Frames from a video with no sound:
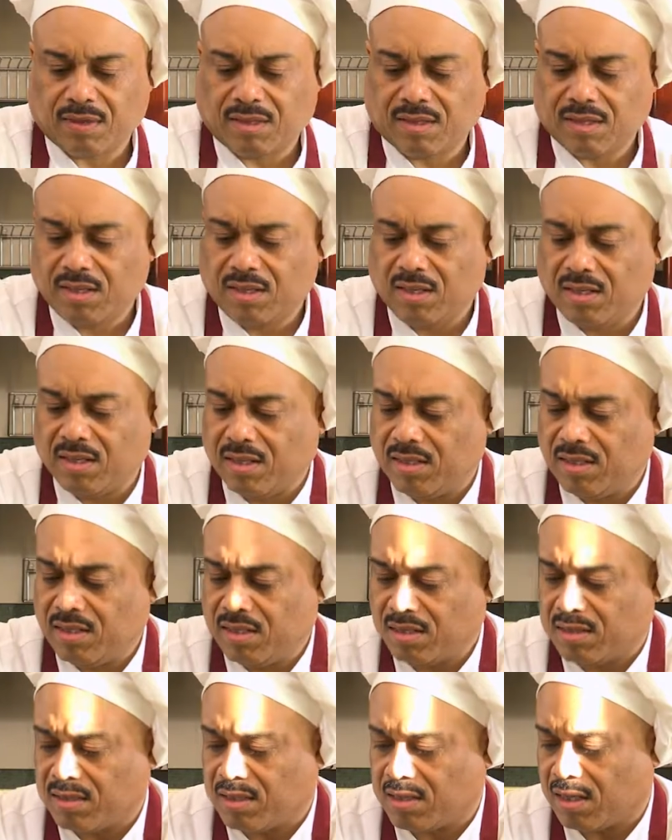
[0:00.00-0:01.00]

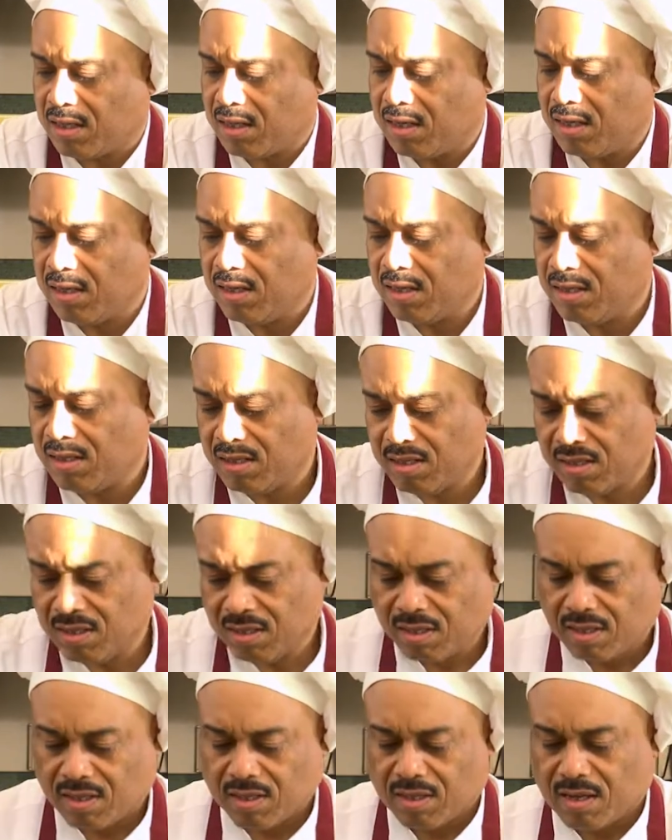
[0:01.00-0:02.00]
these,
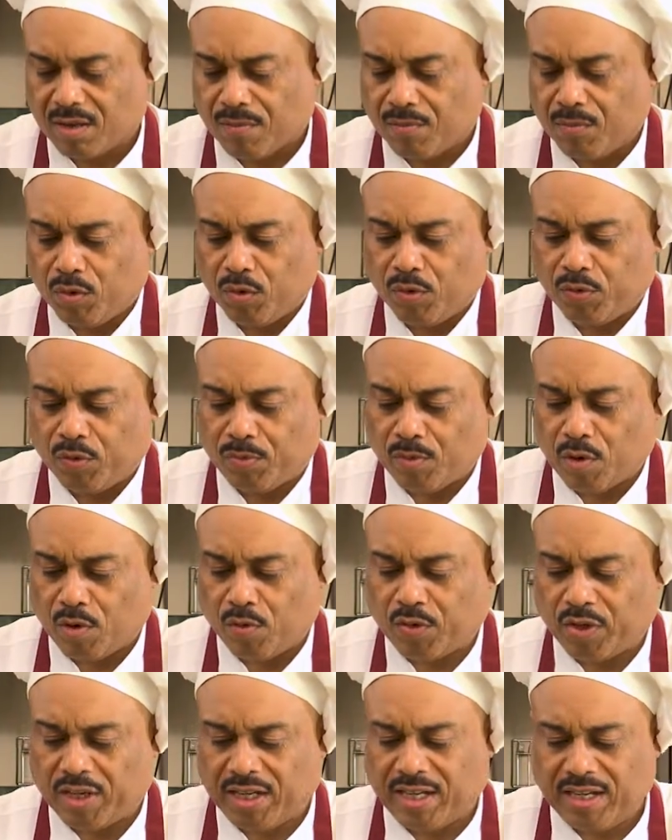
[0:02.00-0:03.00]
move them
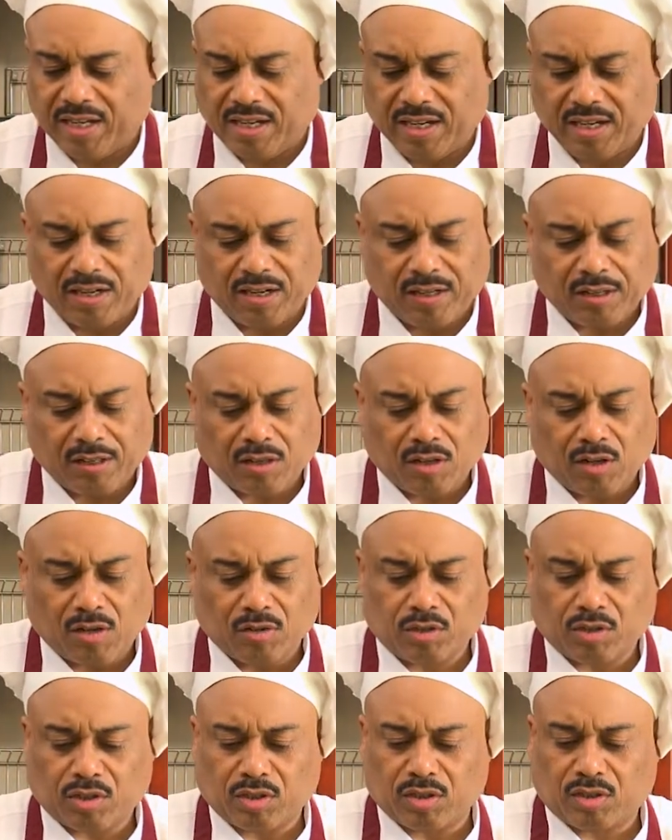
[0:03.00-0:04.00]
over here
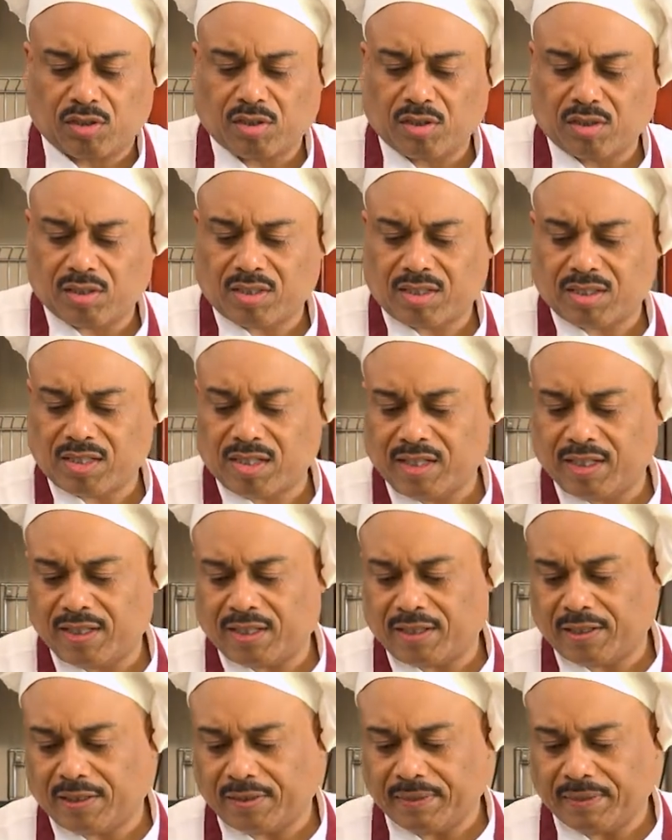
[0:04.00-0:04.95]
closer to the sink,